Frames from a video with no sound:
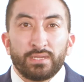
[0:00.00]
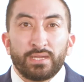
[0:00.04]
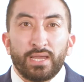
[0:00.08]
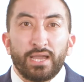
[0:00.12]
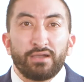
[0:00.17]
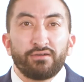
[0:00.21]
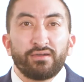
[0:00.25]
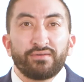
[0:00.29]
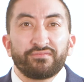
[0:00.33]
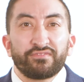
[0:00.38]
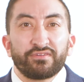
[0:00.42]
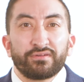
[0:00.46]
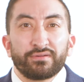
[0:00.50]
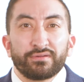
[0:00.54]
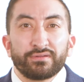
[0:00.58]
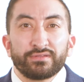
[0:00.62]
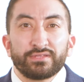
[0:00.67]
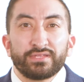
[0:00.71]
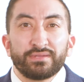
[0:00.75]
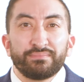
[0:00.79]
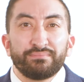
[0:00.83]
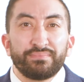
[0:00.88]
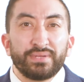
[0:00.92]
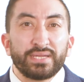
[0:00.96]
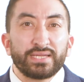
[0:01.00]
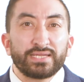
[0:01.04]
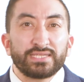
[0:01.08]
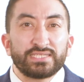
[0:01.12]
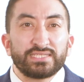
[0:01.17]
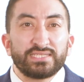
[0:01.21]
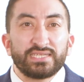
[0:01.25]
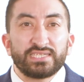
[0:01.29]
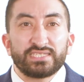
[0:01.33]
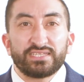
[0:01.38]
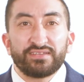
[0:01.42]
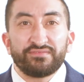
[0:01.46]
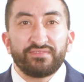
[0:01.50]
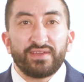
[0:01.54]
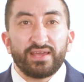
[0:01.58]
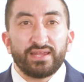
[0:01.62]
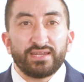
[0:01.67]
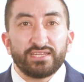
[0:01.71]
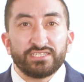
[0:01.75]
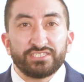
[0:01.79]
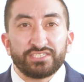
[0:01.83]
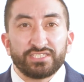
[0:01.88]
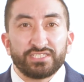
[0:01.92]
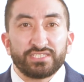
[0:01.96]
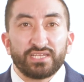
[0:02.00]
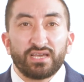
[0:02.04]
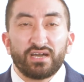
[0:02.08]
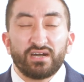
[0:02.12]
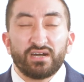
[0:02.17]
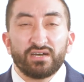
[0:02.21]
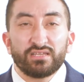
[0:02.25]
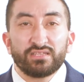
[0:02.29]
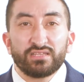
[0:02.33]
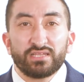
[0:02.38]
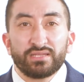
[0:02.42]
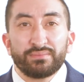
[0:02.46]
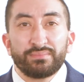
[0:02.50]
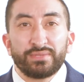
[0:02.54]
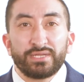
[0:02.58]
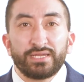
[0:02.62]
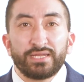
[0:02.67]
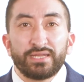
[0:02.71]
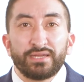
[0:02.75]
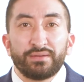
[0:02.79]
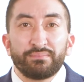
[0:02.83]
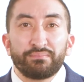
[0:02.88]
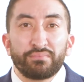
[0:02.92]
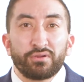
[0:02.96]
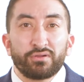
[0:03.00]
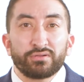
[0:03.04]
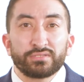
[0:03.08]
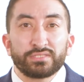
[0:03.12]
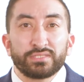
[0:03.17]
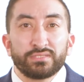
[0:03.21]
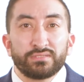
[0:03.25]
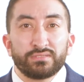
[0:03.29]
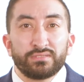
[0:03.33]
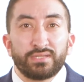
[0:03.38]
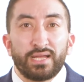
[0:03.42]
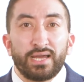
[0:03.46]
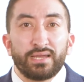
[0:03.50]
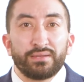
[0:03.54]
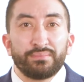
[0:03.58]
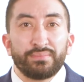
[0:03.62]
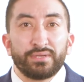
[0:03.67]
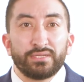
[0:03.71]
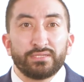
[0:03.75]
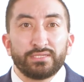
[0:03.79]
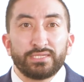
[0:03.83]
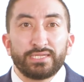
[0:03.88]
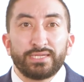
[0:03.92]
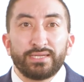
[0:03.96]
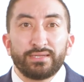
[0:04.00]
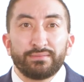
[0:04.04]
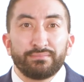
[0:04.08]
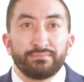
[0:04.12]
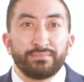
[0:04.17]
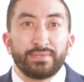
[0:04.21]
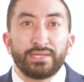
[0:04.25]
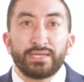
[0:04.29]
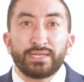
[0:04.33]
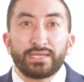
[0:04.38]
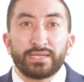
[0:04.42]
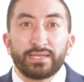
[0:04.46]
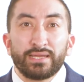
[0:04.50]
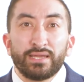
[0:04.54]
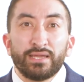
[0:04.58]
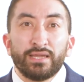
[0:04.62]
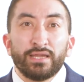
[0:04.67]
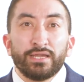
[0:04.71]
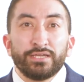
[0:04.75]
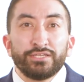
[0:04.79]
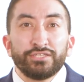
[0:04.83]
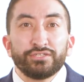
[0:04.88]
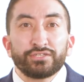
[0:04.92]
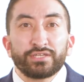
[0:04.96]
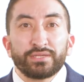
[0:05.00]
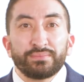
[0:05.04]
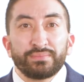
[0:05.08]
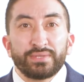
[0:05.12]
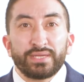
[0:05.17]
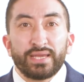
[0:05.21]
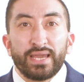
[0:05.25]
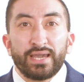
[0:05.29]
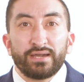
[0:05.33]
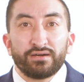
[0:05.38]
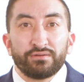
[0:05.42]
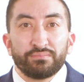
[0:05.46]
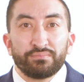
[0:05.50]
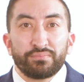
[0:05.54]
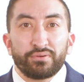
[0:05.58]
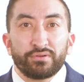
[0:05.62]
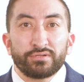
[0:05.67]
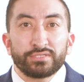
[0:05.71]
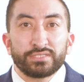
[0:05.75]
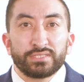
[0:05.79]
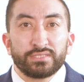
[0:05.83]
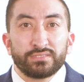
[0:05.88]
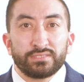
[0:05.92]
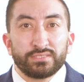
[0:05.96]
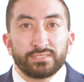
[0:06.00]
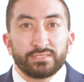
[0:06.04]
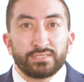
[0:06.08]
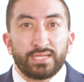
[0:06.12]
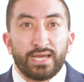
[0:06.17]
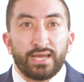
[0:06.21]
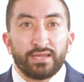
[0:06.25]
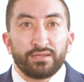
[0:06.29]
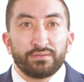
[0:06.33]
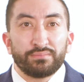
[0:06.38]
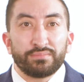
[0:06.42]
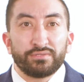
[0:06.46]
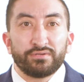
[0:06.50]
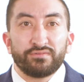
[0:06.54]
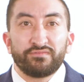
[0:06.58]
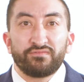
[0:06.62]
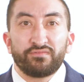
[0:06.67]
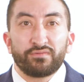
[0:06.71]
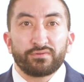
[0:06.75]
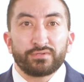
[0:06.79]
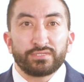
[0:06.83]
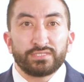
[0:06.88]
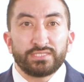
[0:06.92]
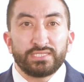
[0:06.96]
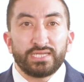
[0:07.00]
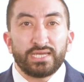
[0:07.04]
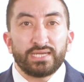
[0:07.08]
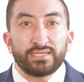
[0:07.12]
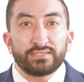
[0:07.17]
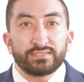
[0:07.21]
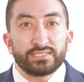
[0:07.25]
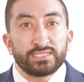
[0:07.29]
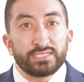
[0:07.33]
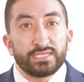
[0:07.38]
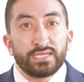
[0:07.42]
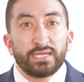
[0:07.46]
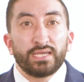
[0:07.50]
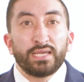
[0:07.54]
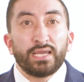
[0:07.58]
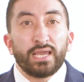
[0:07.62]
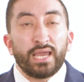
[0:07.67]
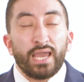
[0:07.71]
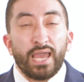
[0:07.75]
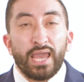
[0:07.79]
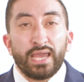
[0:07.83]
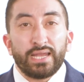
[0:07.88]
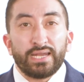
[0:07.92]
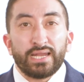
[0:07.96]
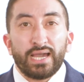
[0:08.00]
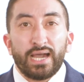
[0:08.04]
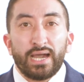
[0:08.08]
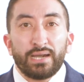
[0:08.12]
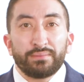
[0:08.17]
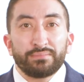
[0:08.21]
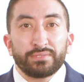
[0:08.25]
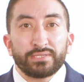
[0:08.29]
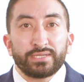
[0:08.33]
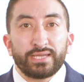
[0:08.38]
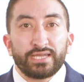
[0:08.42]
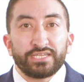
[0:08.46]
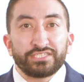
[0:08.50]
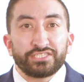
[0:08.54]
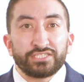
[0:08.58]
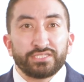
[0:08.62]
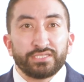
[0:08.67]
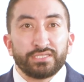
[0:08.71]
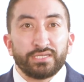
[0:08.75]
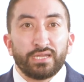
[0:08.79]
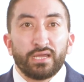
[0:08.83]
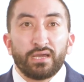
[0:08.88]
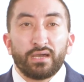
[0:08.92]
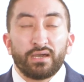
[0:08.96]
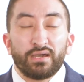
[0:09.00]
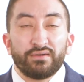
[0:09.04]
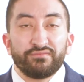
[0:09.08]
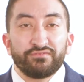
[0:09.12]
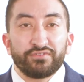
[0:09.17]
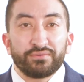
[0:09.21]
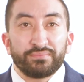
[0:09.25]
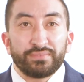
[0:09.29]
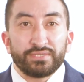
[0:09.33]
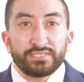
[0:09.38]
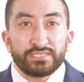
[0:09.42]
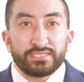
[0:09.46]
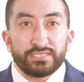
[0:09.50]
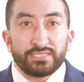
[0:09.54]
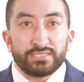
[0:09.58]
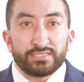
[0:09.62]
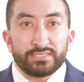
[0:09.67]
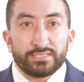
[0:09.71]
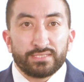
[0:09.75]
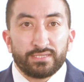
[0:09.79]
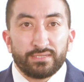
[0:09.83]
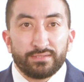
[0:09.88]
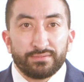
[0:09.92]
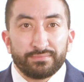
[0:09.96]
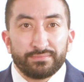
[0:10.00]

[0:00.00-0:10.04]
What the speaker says: However, the biggest disadvantage is unlimited personal liability, meaning you can be held personally liable for debts and obligation of your business.